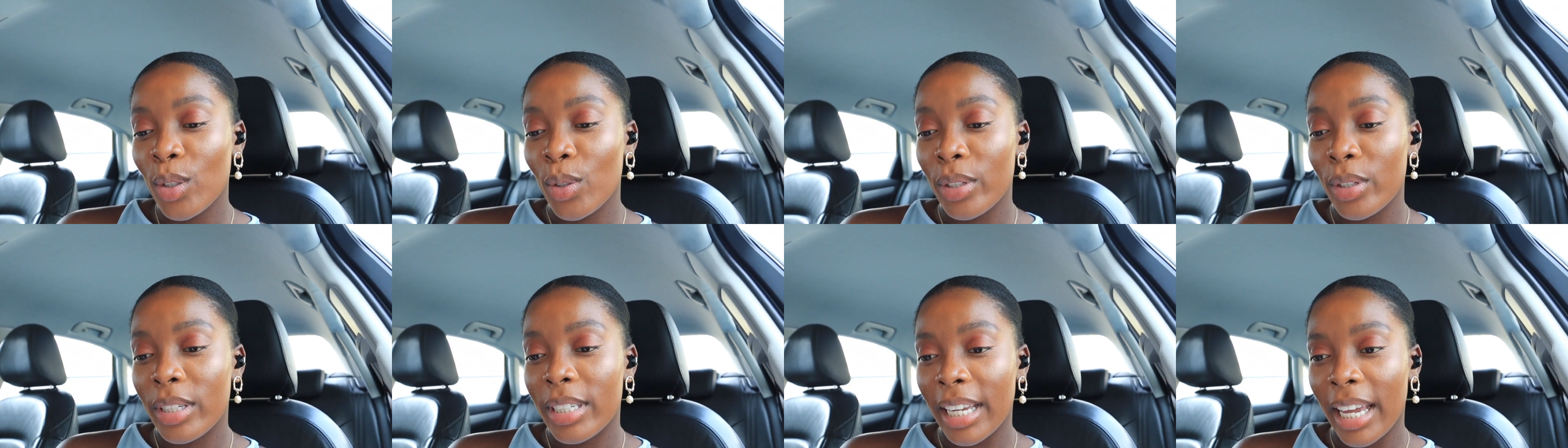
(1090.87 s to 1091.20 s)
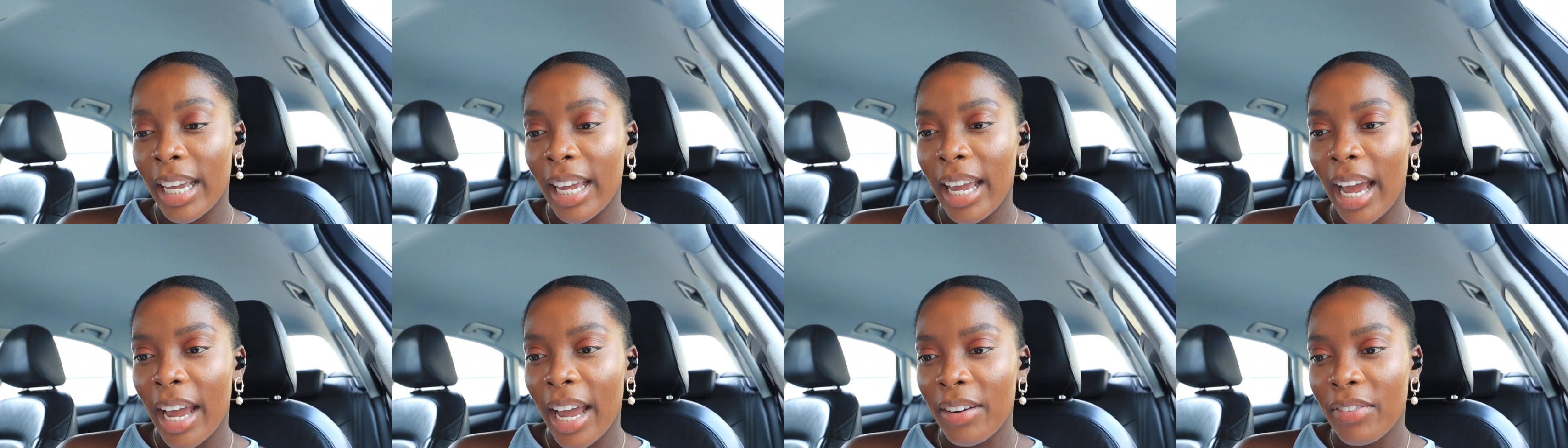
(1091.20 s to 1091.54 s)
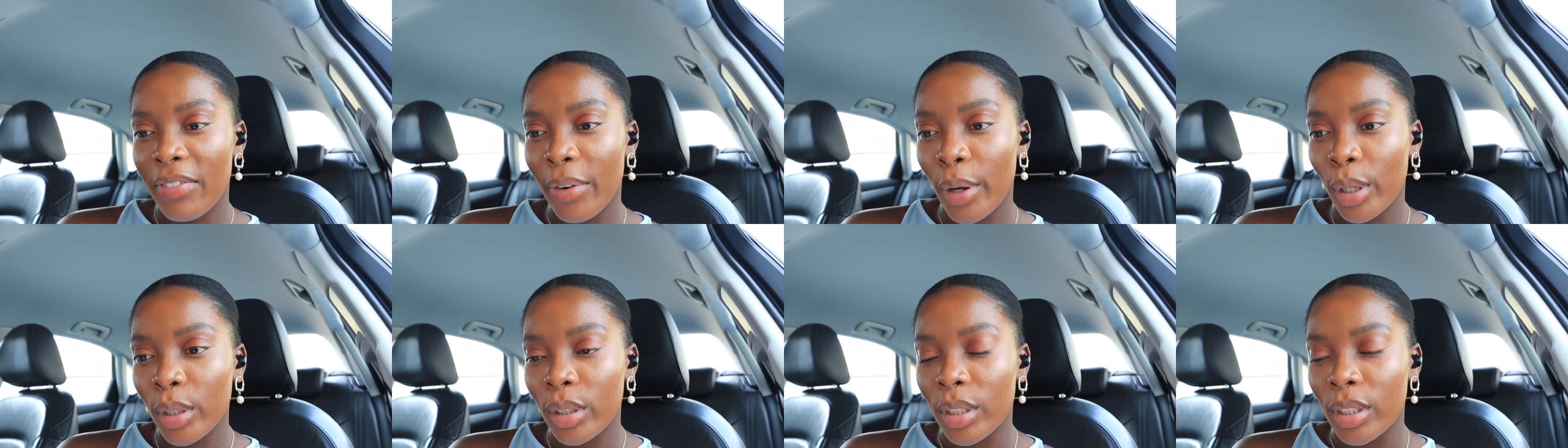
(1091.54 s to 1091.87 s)
Today I
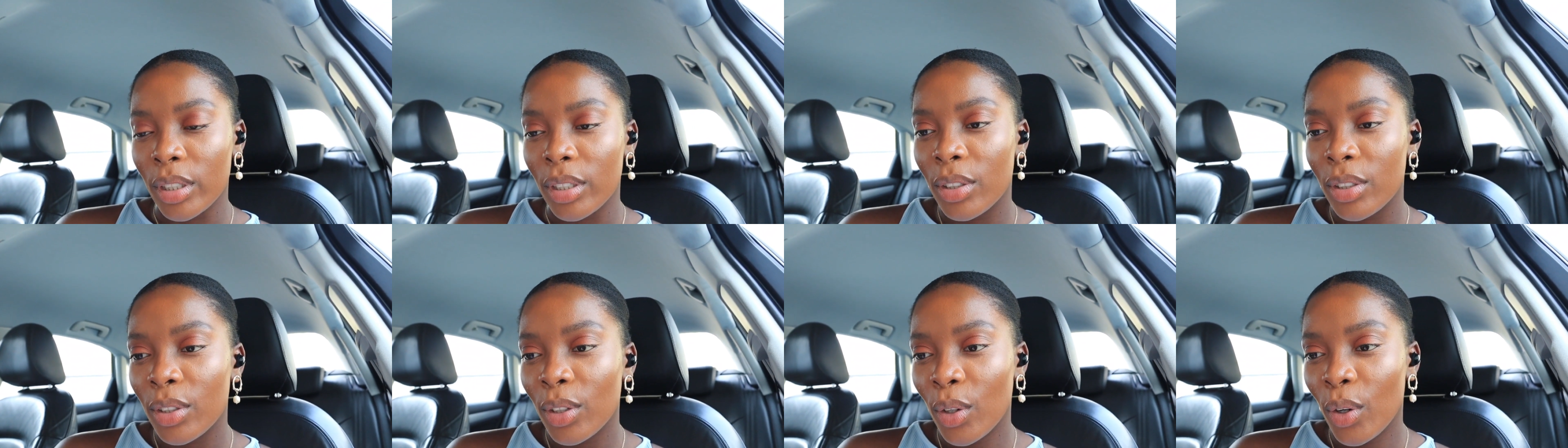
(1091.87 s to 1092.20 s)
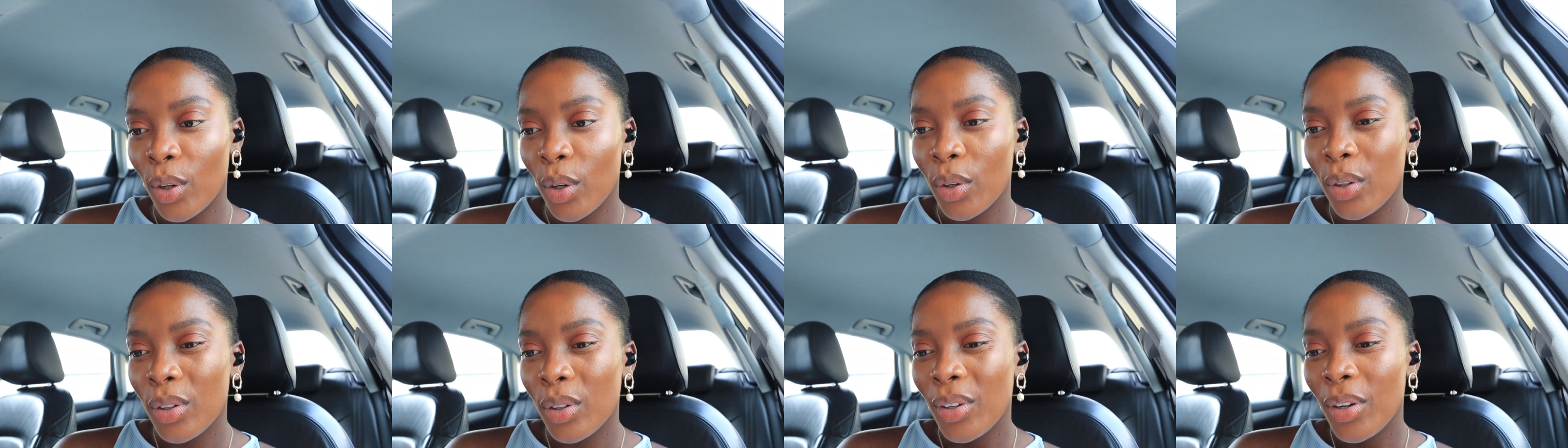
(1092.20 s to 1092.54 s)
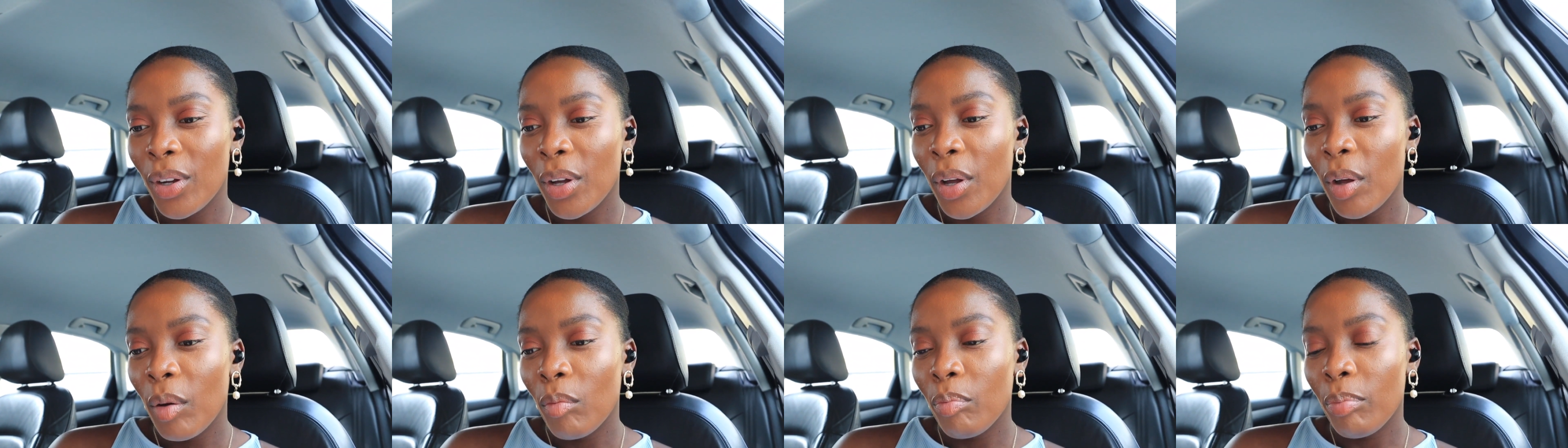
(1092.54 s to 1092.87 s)
felt it, you know,
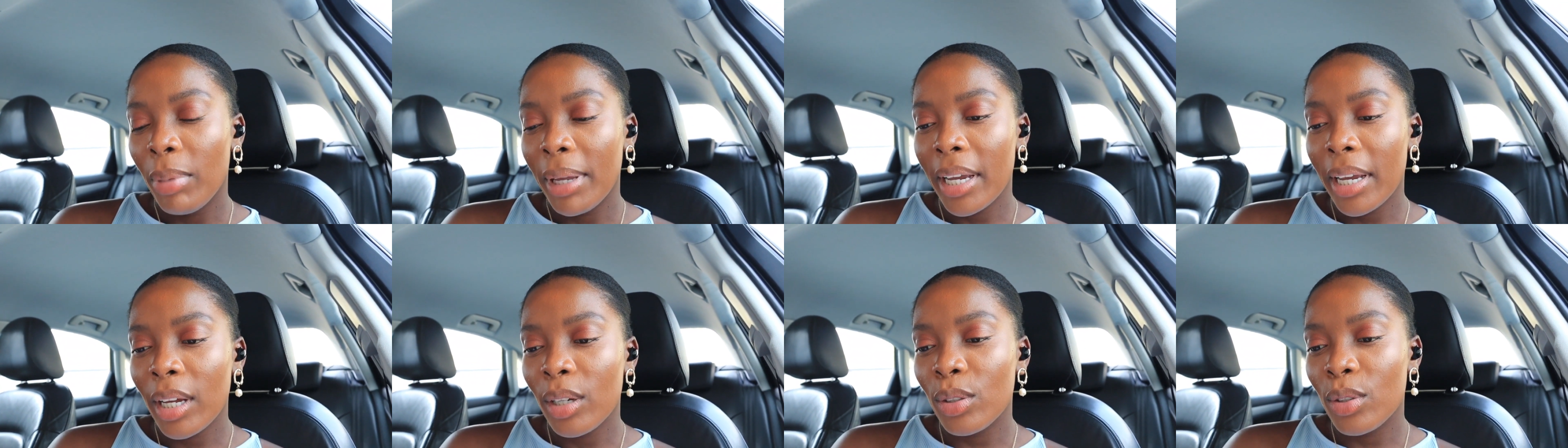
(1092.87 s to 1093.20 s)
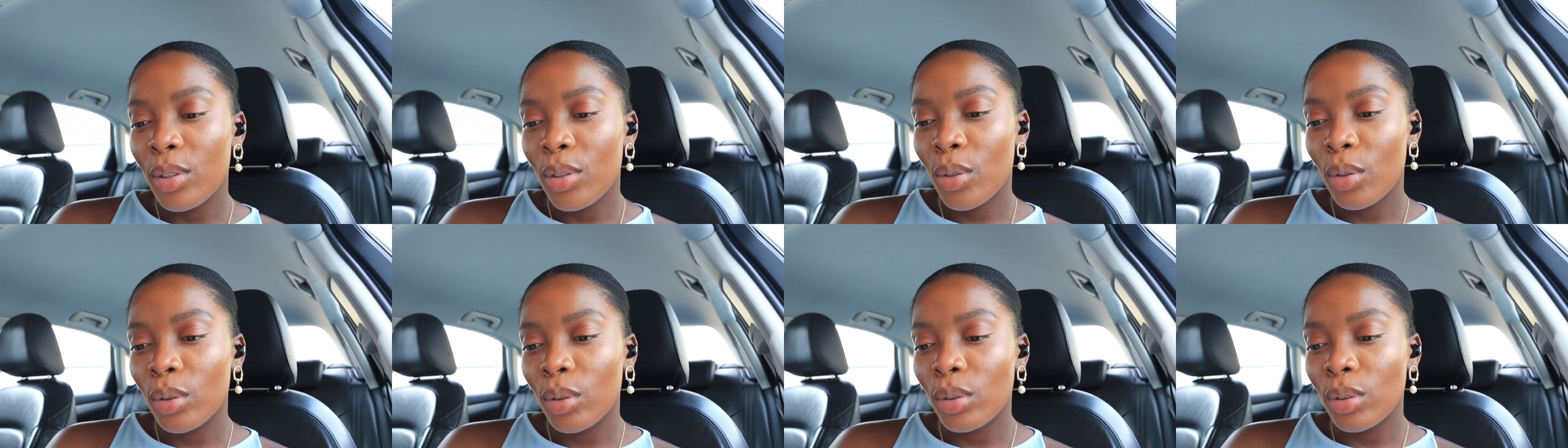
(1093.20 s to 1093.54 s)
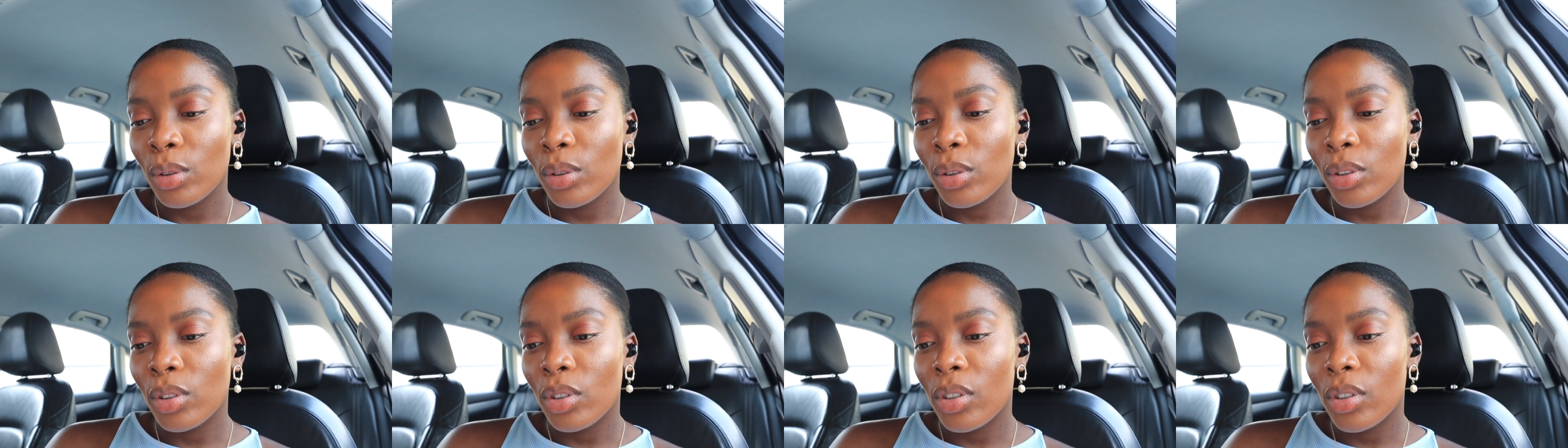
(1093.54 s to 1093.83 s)
being in school,